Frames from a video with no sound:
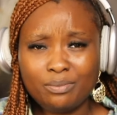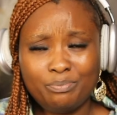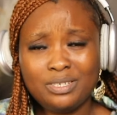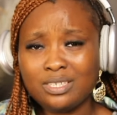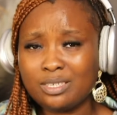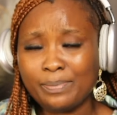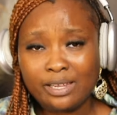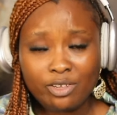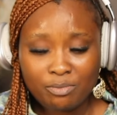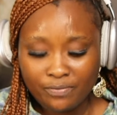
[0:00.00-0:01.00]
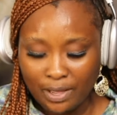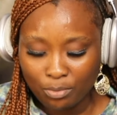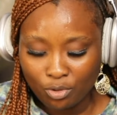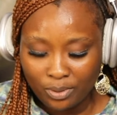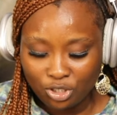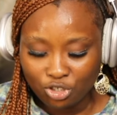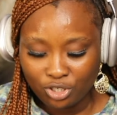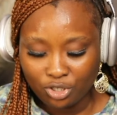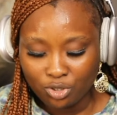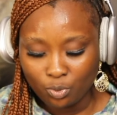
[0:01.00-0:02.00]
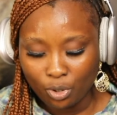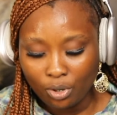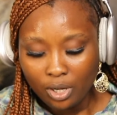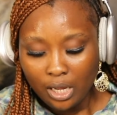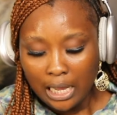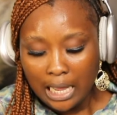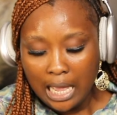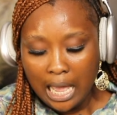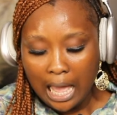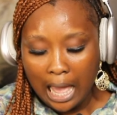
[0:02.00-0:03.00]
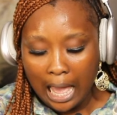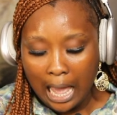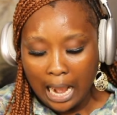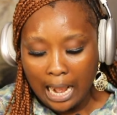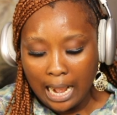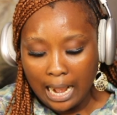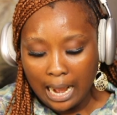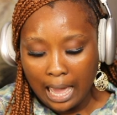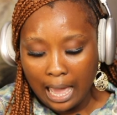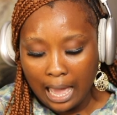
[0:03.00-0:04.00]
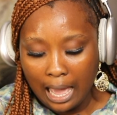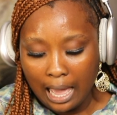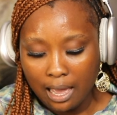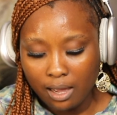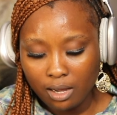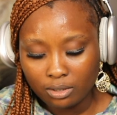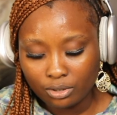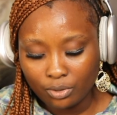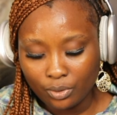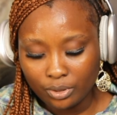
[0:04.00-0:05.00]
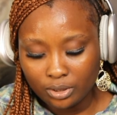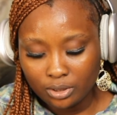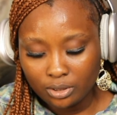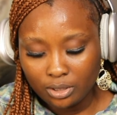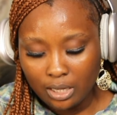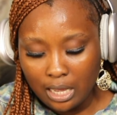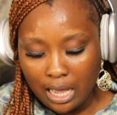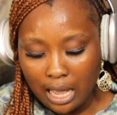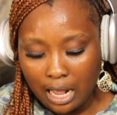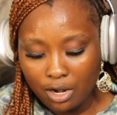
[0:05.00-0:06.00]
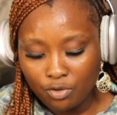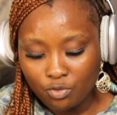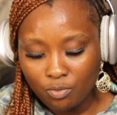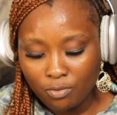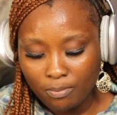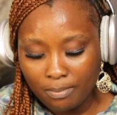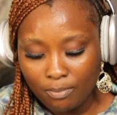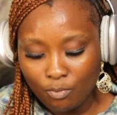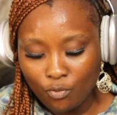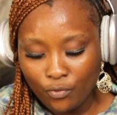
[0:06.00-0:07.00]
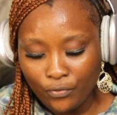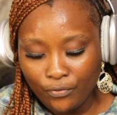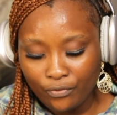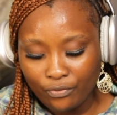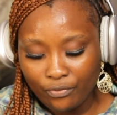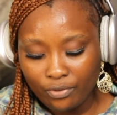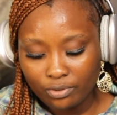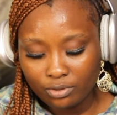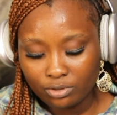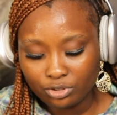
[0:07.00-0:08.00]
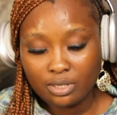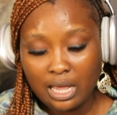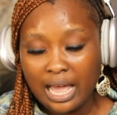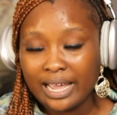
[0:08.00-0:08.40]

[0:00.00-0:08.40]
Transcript: please pardon me if I'm not mentioning it well, Al, oh God, Alumufoj. I